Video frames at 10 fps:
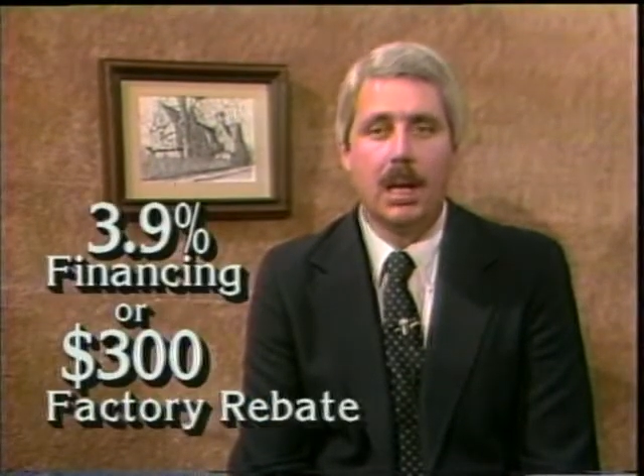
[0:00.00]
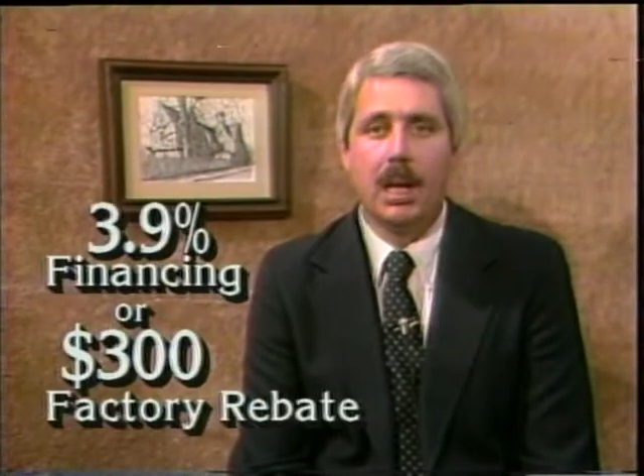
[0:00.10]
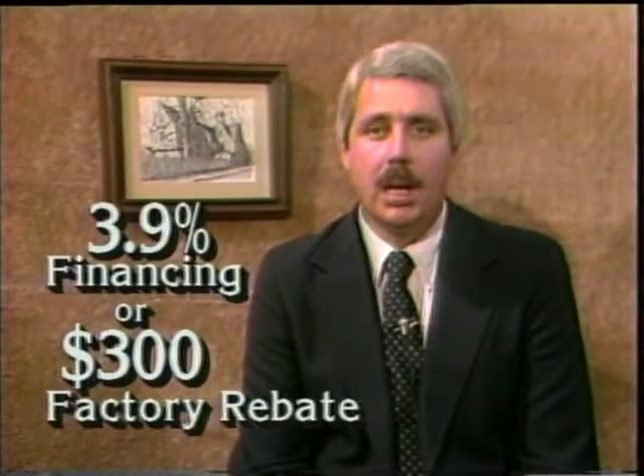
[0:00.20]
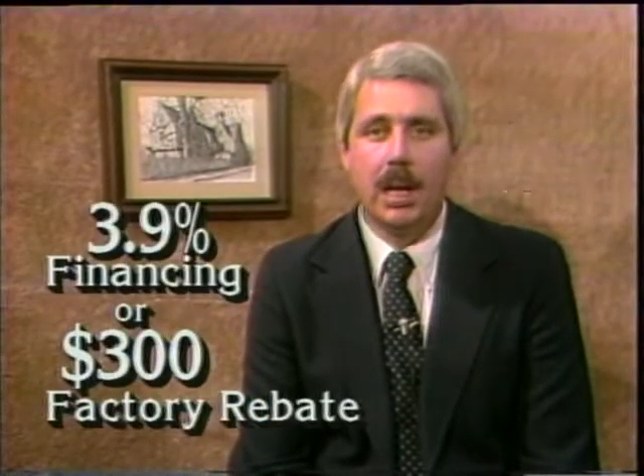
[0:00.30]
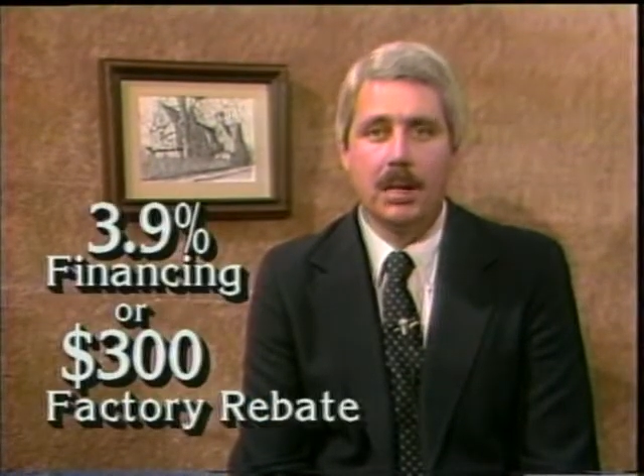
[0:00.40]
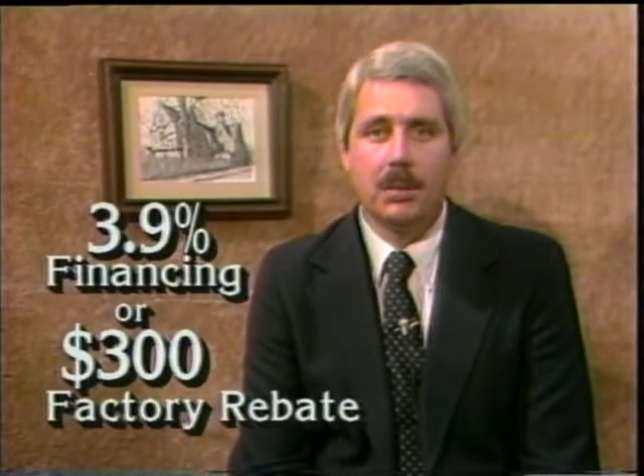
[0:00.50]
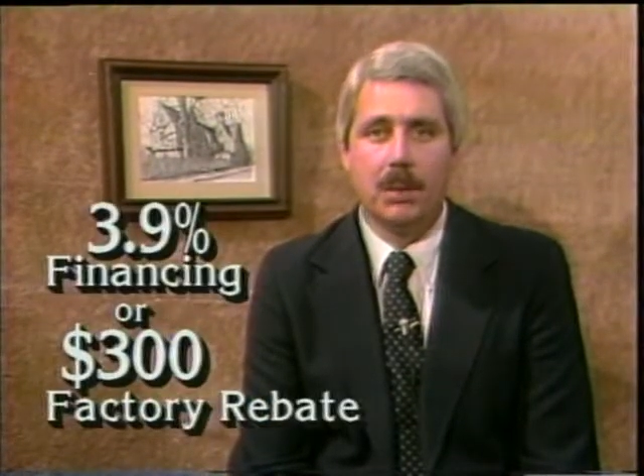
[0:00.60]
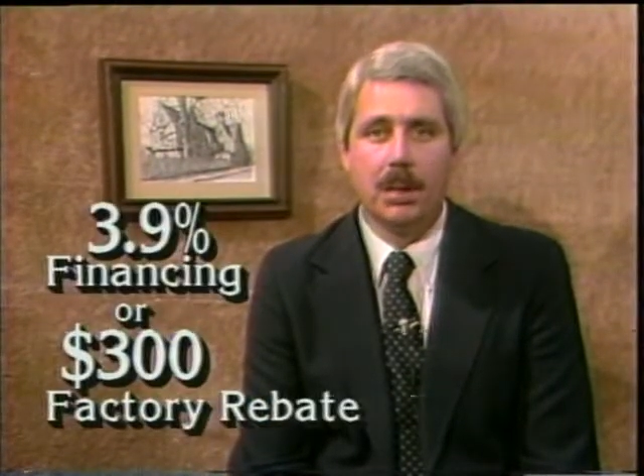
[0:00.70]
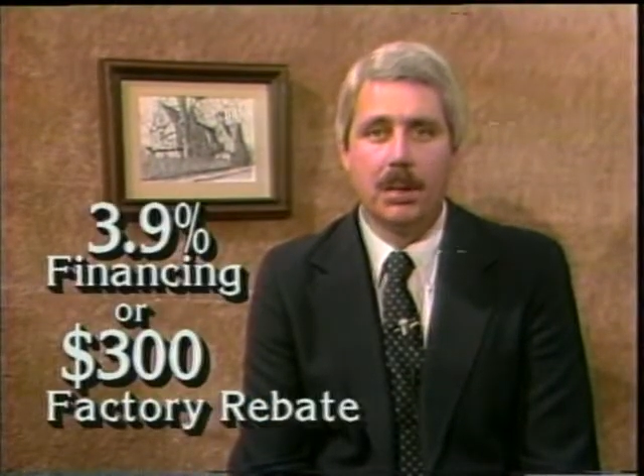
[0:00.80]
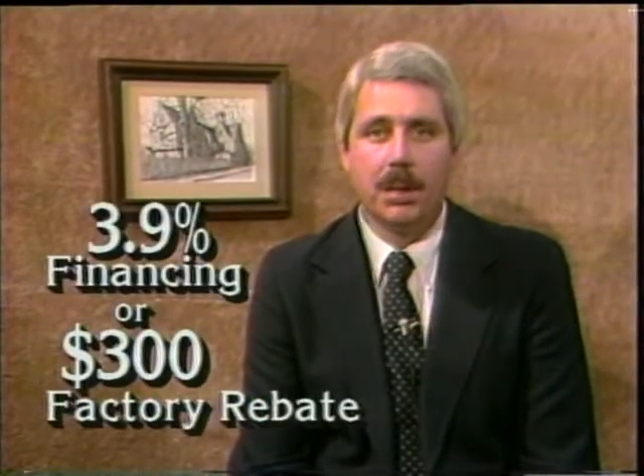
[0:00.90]
highest
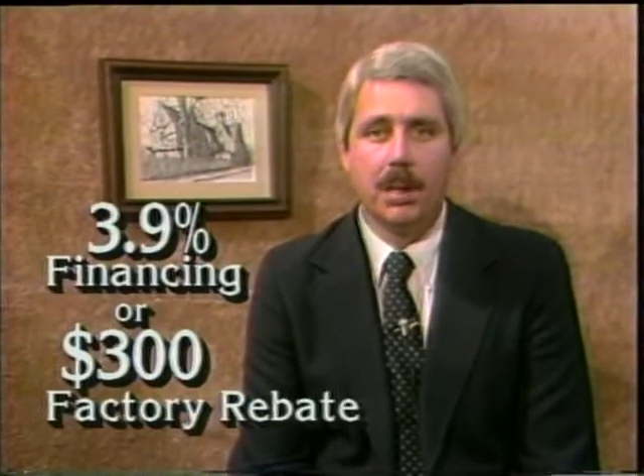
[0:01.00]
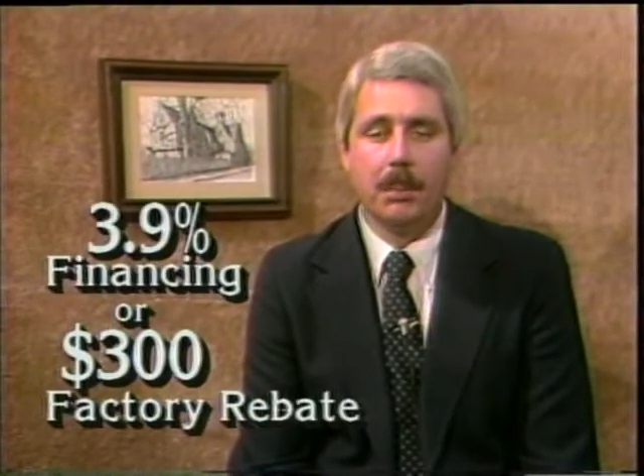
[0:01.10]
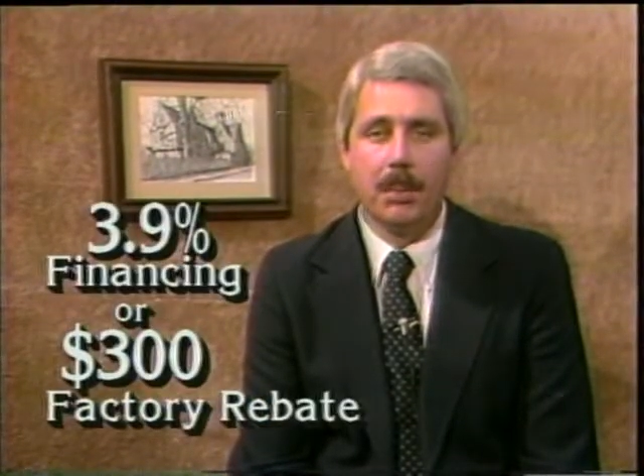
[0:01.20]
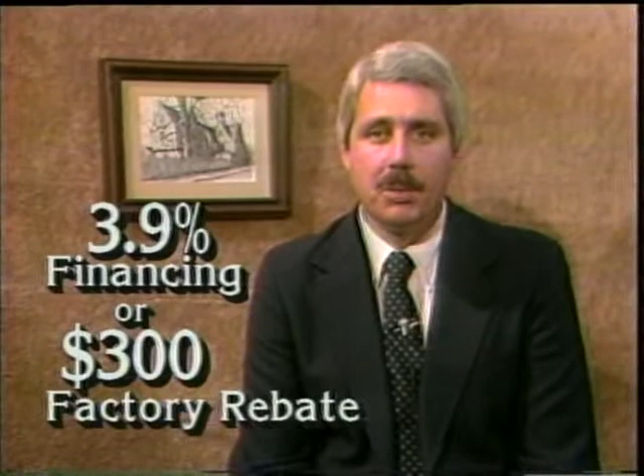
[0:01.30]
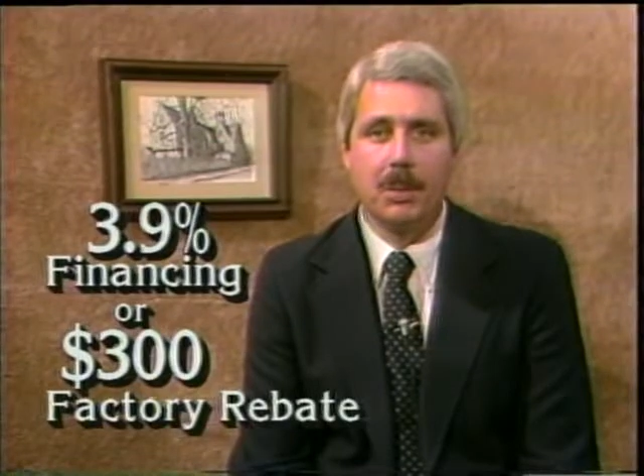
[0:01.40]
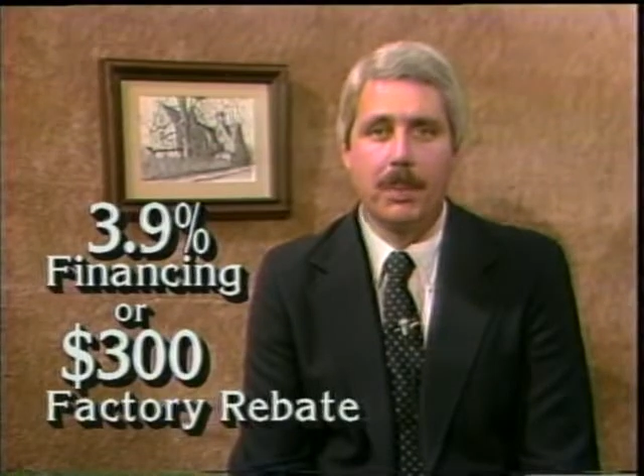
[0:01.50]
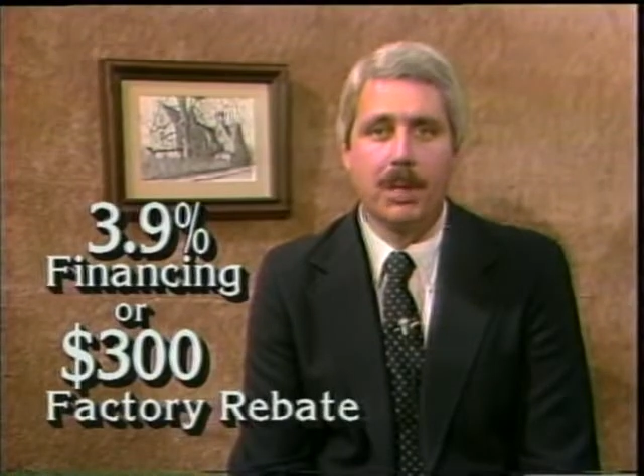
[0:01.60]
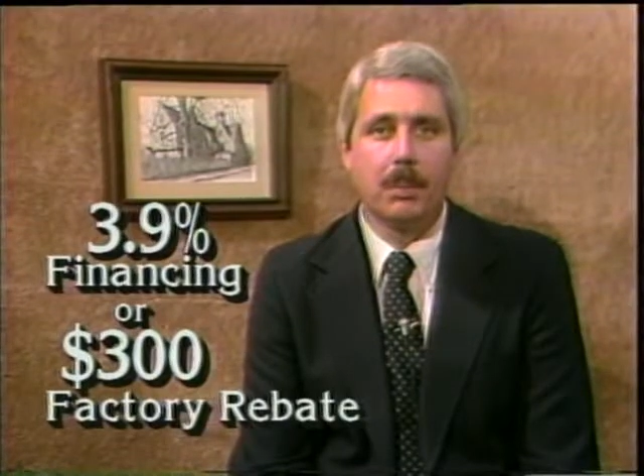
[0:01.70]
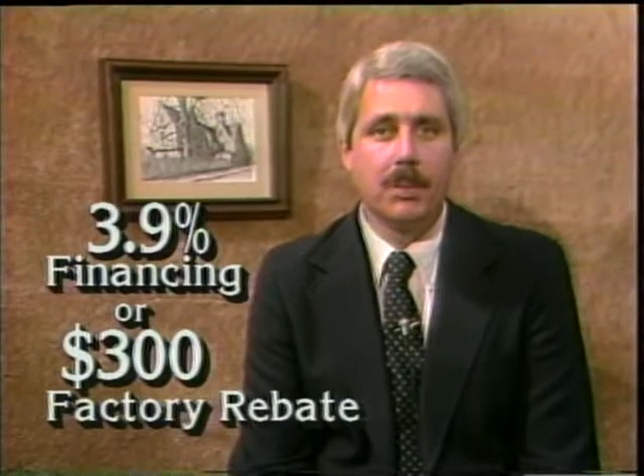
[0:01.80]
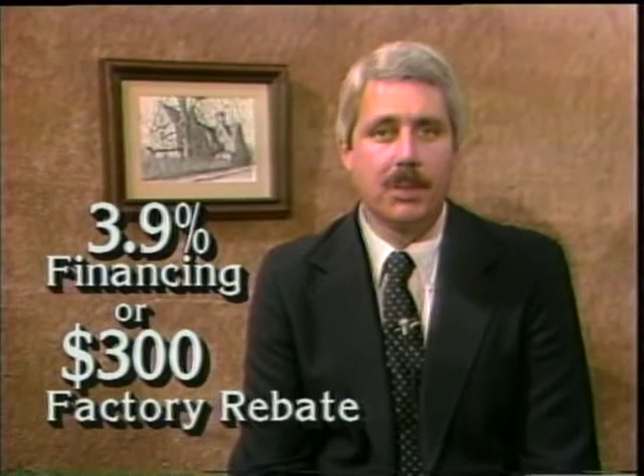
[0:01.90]
quality, and most
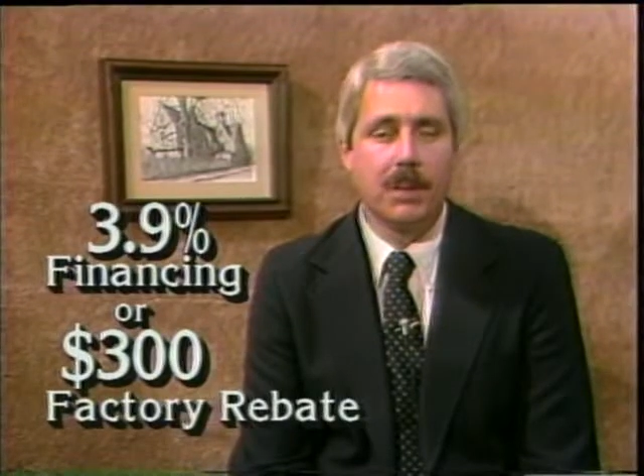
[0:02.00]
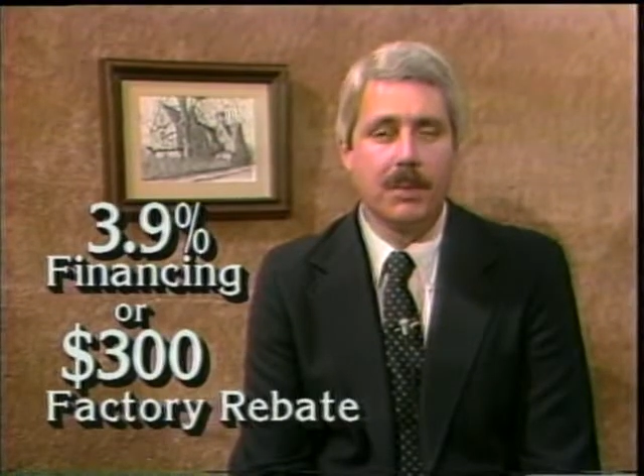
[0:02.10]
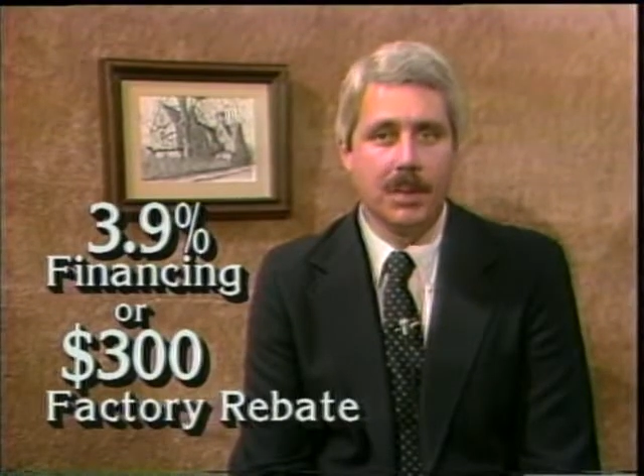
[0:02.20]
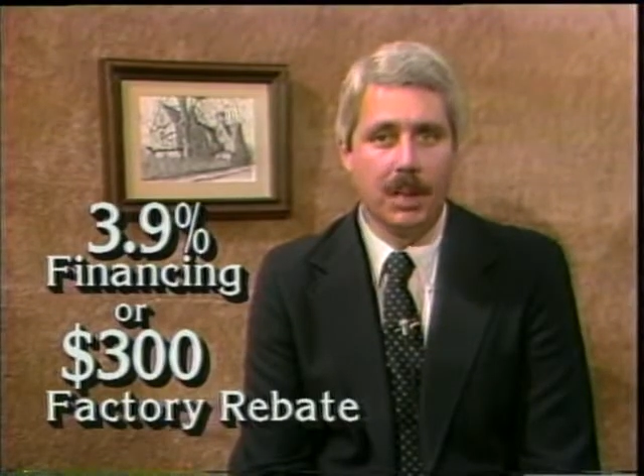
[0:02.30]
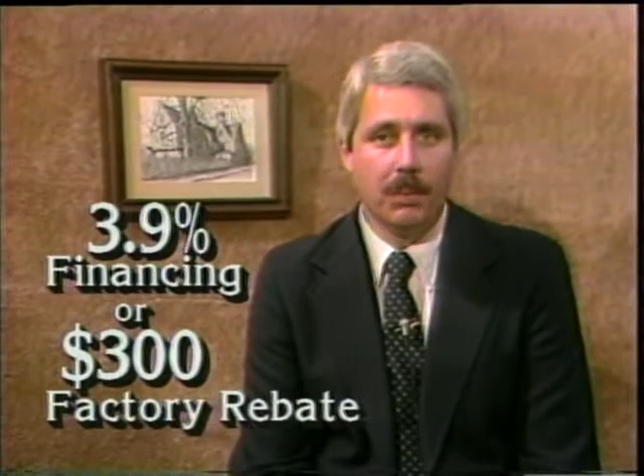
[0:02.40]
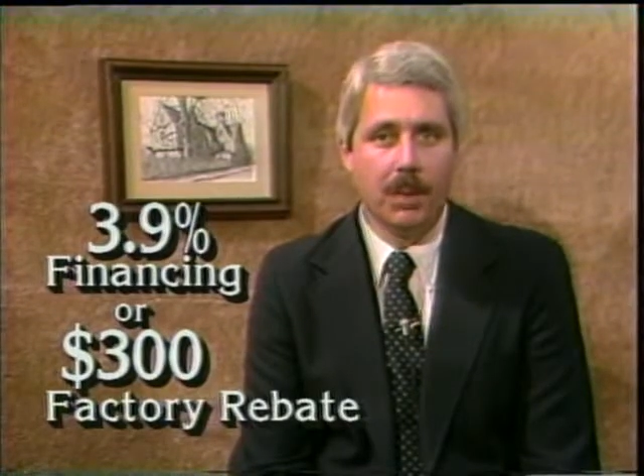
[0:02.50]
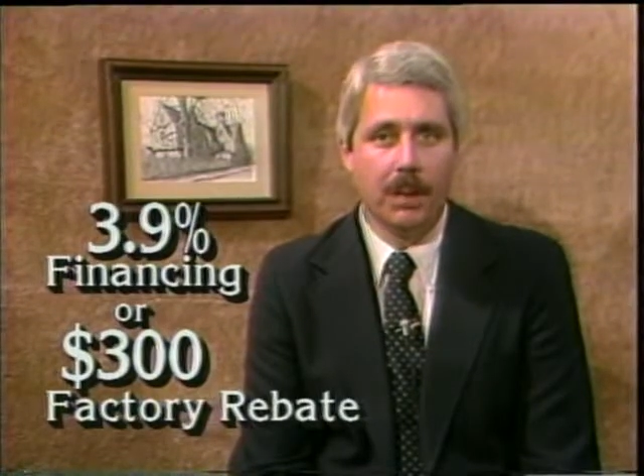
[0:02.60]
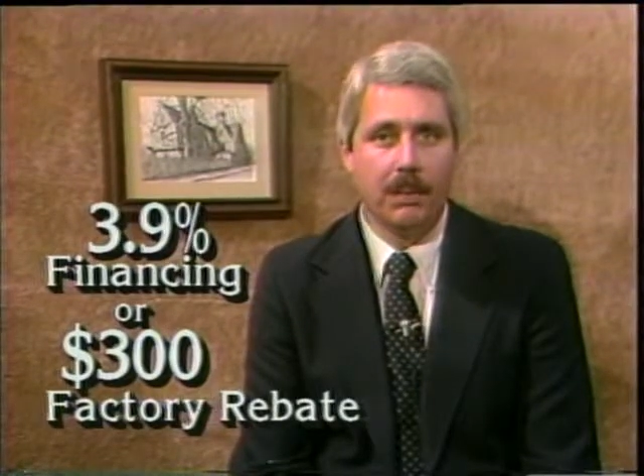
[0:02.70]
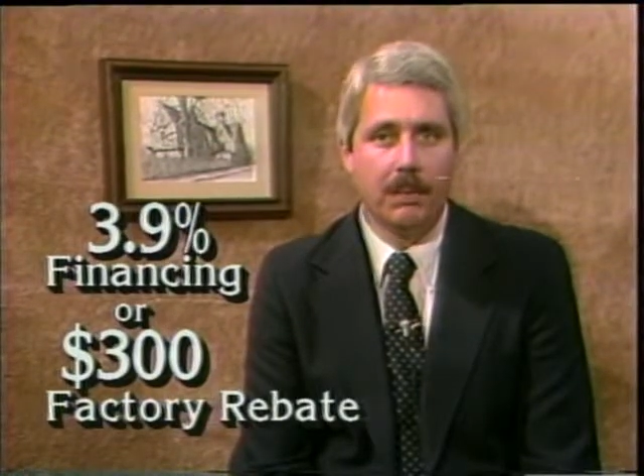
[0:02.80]
dependable service anywhere.